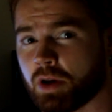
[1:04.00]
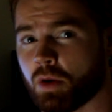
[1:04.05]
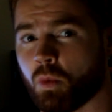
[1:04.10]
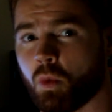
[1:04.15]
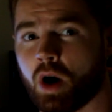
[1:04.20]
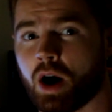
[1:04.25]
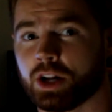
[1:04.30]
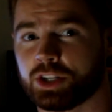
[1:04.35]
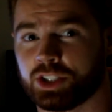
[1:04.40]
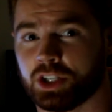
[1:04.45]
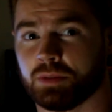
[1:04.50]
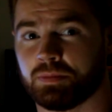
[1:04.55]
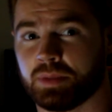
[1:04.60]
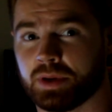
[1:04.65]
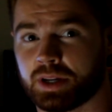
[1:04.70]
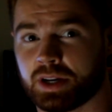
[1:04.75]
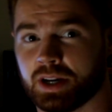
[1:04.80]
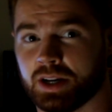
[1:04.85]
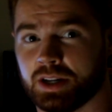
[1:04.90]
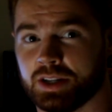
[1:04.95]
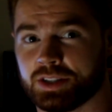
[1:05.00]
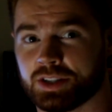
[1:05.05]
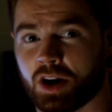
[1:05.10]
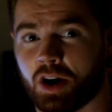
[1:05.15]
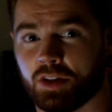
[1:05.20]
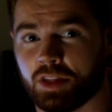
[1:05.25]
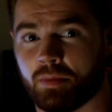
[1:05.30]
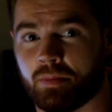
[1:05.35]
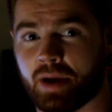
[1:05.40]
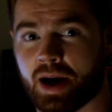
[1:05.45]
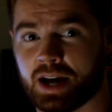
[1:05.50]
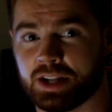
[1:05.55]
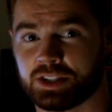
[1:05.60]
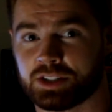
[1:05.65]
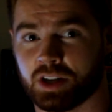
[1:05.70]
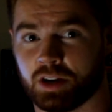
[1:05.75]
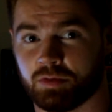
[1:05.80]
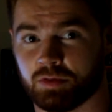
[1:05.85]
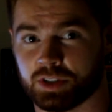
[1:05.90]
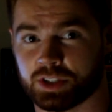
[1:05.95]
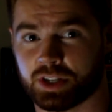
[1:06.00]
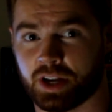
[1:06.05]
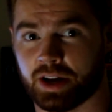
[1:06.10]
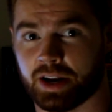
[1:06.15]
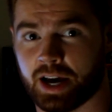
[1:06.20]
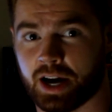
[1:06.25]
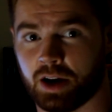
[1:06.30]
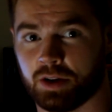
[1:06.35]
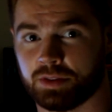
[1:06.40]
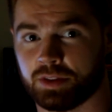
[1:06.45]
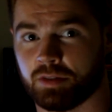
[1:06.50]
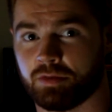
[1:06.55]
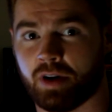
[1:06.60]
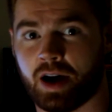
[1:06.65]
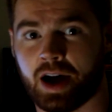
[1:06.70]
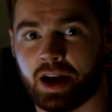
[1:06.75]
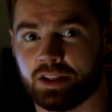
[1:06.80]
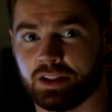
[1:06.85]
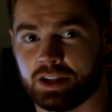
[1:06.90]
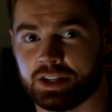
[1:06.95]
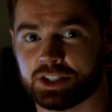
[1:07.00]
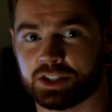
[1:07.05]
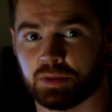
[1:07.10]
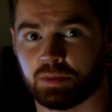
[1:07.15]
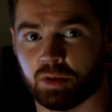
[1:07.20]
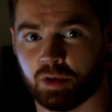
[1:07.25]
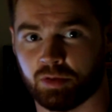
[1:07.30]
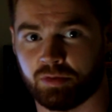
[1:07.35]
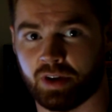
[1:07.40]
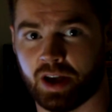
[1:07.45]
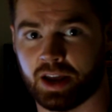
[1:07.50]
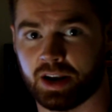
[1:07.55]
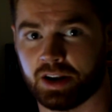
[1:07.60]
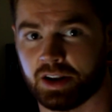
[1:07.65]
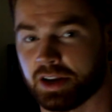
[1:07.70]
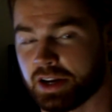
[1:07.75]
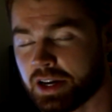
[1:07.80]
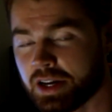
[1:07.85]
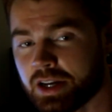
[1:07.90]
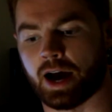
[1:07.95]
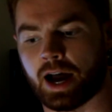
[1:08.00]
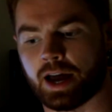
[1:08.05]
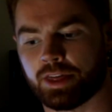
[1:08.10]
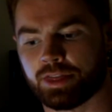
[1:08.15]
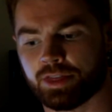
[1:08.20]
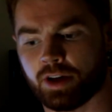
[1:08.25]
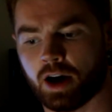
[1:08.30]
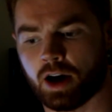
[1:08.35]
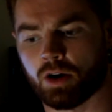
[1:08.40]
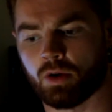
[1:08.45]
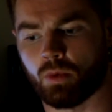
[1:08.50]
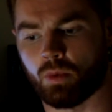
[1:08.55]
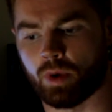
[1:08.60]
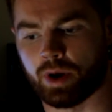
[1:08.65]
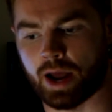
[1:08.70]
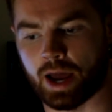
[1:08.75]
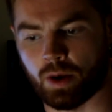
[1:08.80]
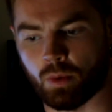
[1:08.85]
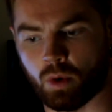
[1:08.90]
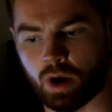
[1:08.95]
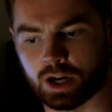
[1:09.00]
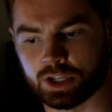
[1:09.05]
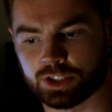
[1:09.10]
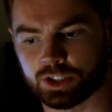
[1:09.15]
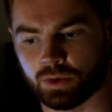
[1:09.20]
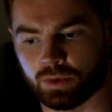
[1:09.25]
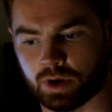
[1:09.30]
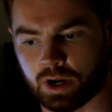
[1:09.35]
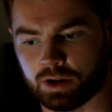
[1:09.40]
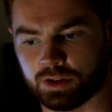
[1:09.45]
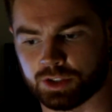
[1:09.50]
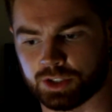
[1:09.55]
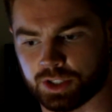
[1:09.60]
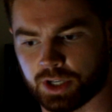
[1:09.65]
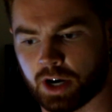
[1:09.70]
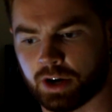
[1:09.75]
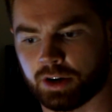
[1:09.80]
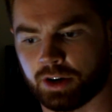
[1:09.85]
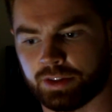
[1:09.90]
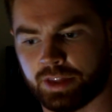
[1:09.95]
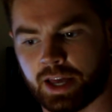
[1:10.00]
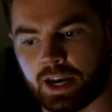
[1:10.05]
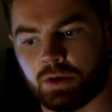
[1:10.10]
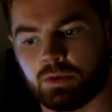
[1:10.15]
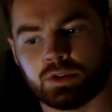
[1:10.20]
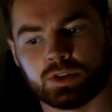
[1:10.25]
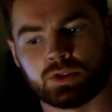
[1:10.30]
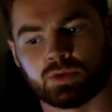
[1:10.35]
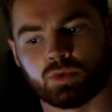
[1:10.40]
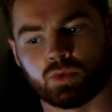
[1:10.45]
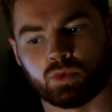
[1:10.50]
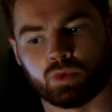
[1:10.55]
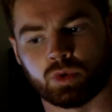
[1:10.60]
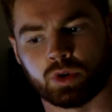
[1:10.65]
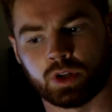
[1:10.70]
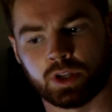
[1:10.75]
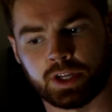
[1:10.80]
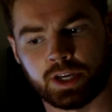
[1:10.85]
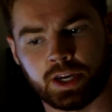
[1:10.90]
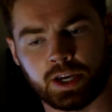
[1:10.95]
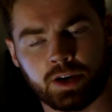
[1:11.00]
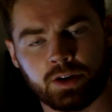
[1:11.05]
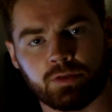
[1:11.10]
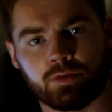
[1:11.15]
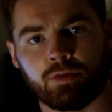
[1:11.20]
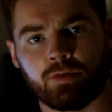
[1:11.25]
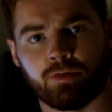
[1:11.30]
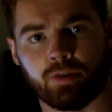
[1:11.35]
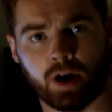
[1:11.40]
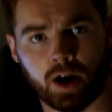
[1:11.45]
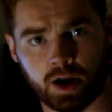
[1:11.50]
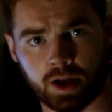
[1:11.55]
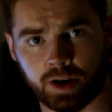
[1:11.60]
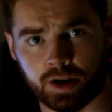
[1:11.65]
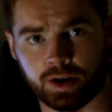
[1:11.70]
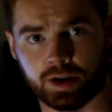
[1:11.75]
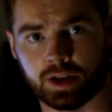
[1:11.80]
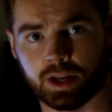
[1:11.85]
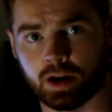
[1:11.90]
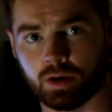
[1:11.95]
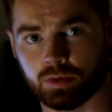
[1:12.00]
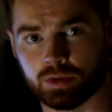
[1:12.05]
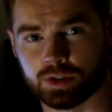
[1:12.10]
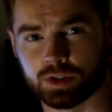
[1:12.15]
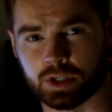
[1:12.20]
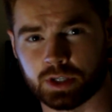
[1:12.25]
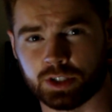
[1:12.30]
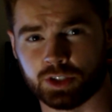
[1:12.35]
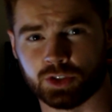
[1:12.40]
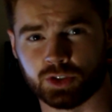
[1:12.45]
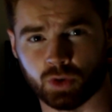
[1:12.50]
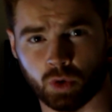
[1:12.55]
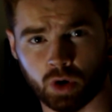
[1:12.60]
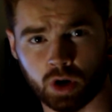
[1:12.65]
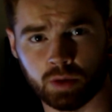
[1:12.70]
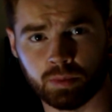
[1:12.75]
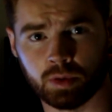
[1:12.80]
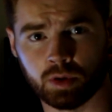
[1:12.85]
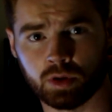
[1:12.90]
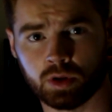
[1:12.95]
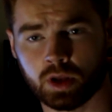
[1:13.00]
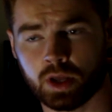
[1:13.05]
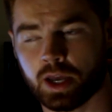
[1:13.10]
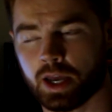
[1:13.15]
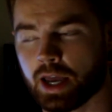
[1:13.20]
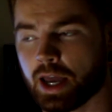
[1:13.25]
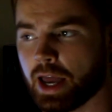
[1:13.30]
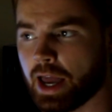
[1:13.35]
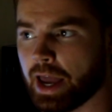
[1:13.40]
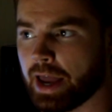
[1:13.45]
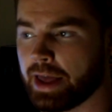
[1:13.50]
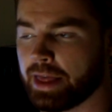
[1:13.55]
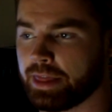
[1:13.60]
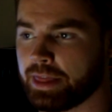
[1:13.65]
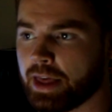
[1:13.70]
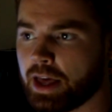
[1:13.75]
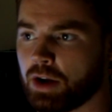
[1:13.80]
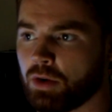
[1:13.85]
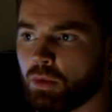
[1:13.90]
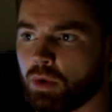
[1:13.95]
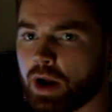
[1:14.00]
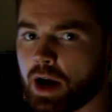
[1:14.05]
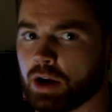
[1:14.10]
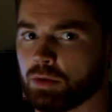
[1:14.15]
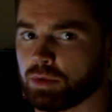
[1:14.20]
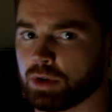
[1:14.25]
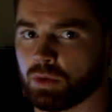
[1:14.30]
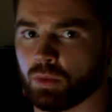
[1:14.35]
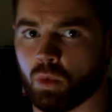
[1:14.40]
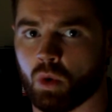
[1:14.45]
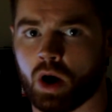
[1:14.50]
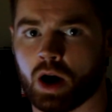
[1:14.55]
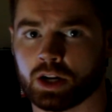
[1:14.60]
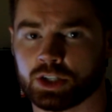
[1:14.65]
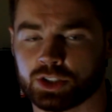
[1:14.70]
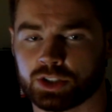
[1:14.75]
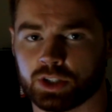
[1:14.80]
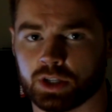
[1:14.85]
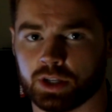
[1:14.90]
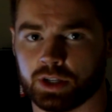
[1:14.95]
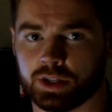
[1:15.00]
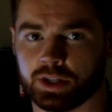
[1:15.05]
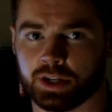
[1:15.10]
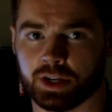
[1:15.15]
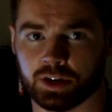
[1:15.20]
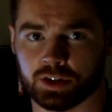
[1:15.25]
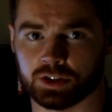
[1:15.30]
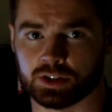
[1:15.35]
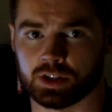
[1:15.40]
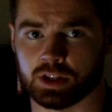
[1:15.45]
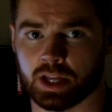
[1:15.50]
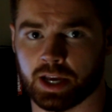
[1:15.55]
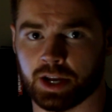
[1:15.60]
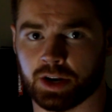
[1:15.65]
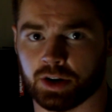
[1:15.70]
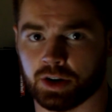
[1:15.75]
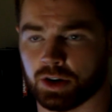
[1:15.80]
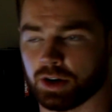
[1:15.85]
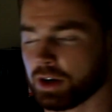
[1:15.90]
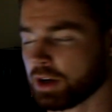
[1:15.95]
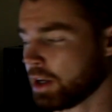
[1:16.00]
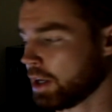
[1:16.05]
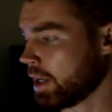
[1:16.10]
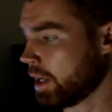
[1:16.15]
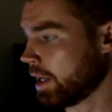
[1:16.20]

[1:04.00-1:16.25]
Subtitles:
me watch it because all the bad stuff was cut out, the violence, the profanity. I thought when I watched it when I was younger that it was really fun. It was enjoyable. And then when I rewatched it years later,